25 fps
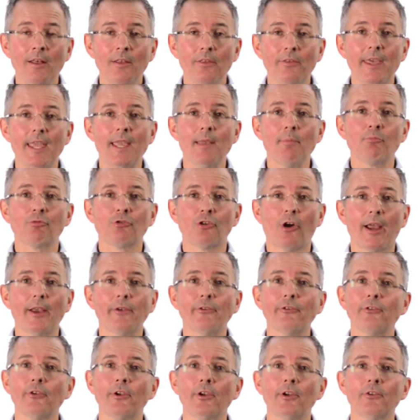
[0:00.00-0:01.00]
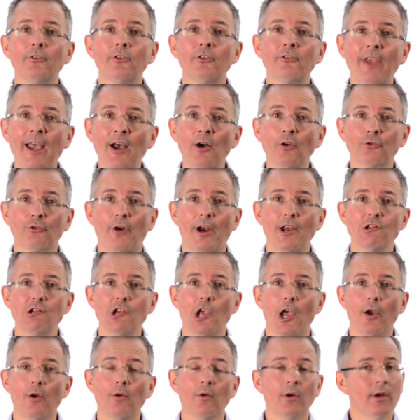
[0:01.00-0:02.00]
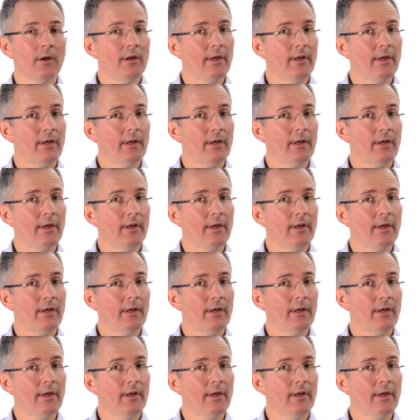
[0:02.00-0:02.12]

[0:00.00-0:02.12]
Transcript: the price to sales ratio.